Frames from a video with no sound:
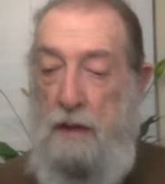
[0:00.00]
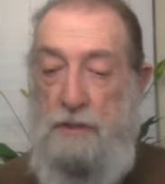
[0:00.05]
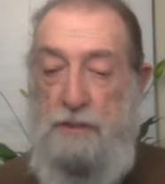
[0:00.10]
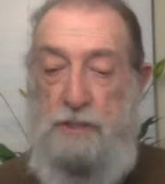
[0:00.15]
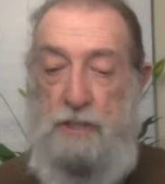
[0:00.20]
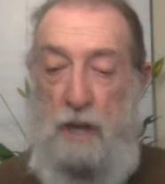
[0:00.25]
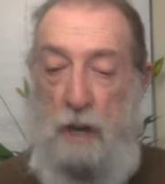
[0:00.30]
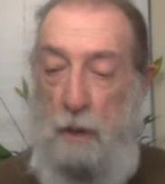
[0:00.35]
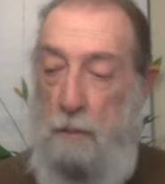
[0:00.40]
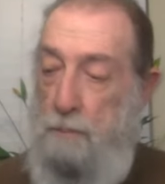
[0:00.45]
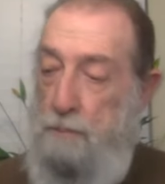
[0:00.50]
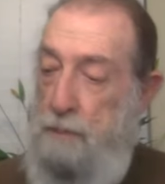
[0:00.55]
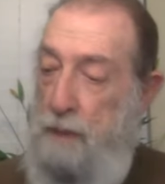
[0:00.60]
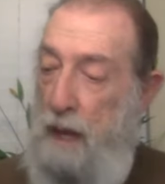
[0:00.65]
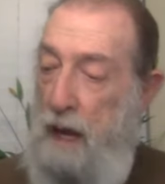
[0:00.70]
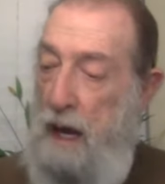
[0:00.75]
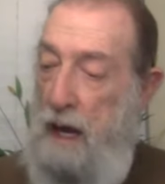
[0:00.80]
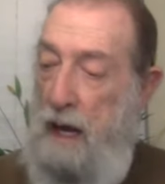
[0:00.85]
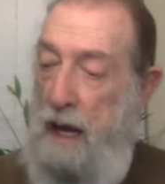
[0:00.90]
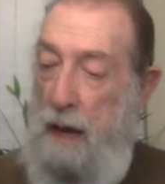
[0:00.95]
So
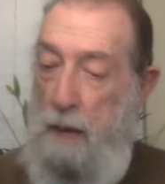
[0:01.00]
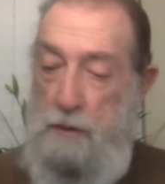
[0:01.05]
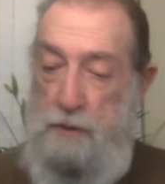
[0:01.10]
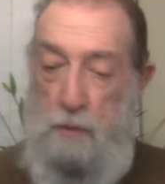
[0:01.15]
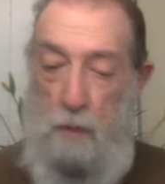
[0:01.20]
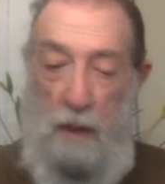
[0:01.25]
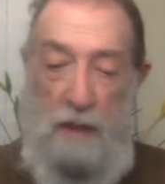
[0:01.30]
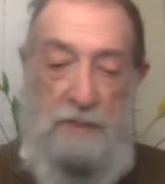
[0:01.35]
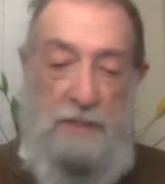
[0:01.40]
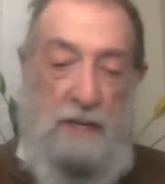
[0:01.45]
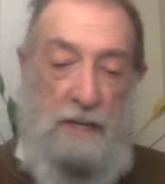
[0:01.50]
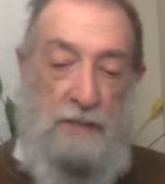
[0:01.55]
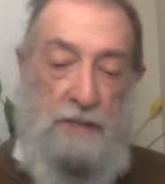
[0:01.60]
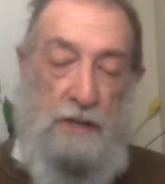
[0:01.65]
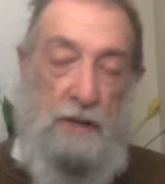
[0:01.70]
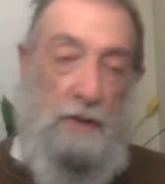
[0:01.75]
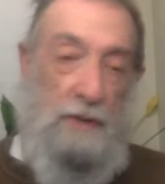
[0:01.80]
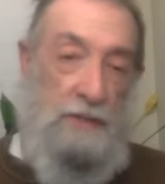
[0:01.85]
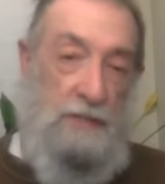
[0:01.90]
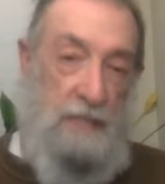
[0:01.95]
uh, I was watching
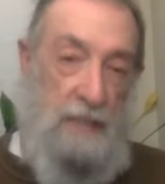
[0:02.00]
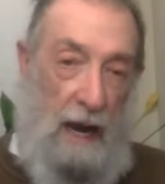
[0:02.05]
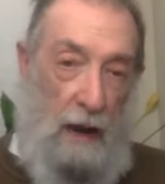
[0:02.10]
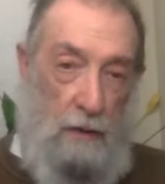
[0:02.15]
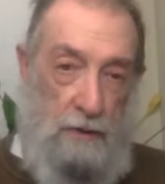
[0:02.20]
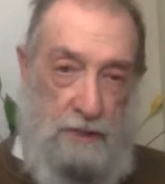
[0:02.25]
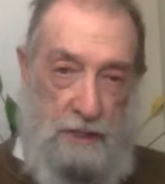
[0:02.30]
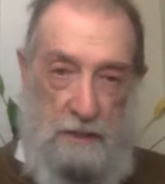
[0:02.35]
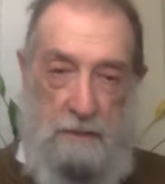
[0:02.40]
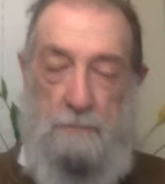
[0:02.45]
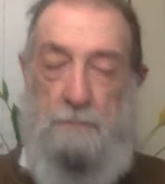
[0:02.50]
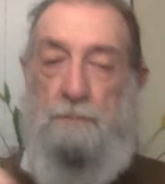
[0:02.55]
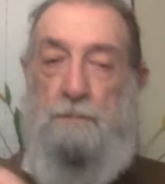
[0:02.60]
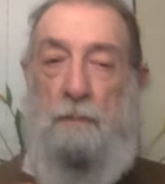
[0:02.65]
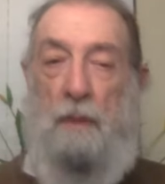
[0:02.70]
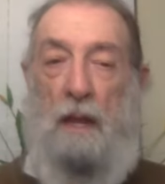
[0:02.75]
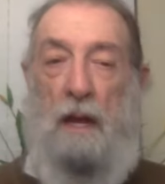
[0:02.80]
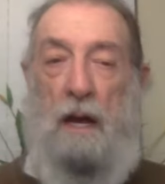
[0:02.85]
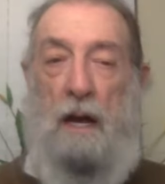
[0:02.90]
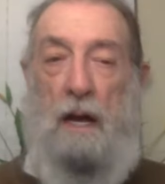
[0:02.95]
Gerald Skousen.
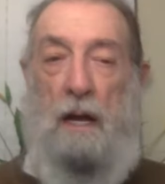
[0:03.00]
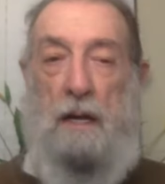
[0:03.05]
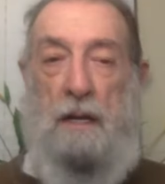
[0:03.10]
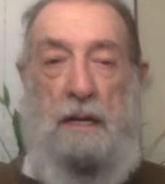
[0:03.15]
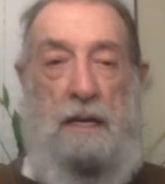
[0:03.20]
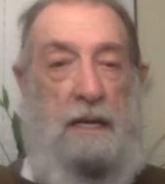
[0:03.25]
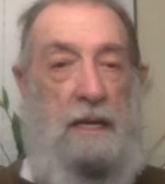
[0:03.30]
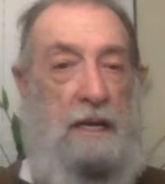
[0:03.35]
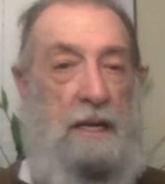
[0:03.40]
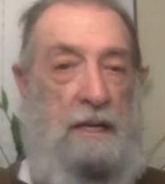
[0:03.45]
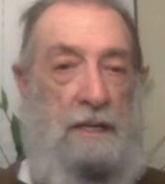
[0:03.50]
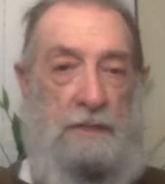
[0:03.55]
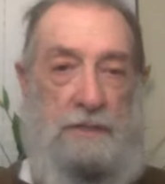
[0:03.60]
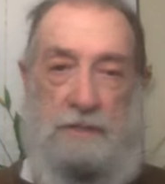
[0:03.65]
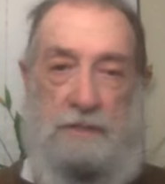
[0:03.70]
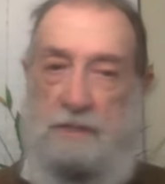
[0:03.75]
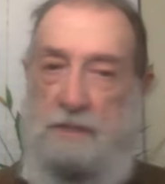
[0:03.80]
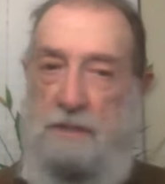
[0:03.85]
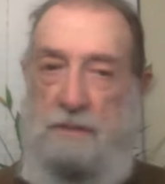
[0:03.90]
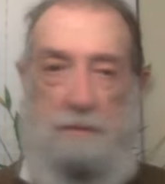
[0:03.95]
Uh, he
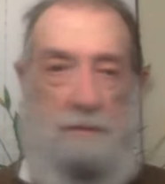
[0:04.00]
is